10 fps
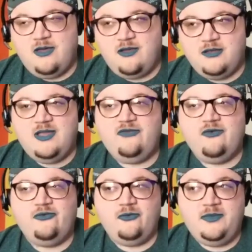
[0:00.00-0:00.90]
a good
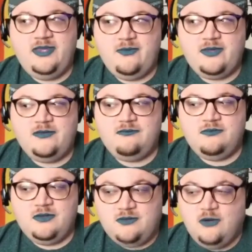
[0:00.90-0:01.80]
mentor told me, when
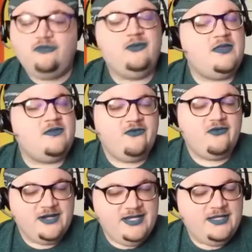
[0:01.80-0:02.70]
you go do another
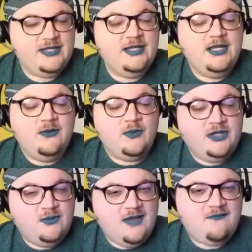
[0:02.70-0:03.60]
degree, when
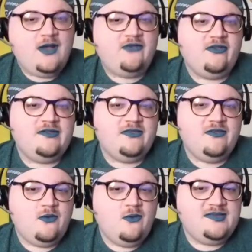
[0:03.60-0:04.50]
you have questions that
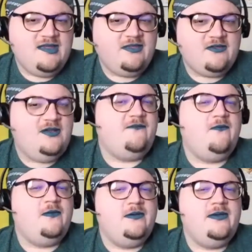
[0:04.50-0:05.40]
no one's answering
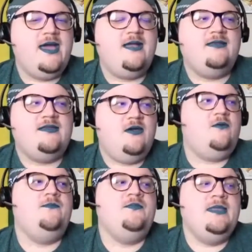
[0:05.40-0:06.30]
for you yet. So
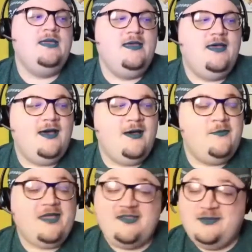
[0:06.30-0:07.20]

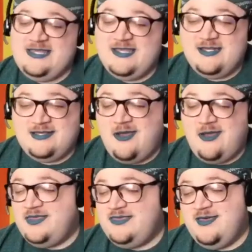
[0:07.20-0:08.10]
that's what I did. And now
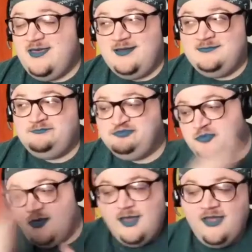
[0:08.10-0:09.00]
I'm at the
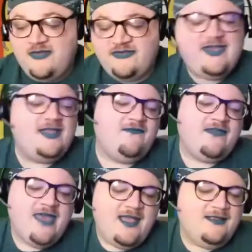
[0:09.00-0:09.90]
other side of
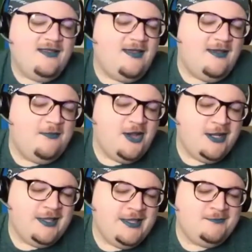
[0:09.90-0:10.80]
that currently.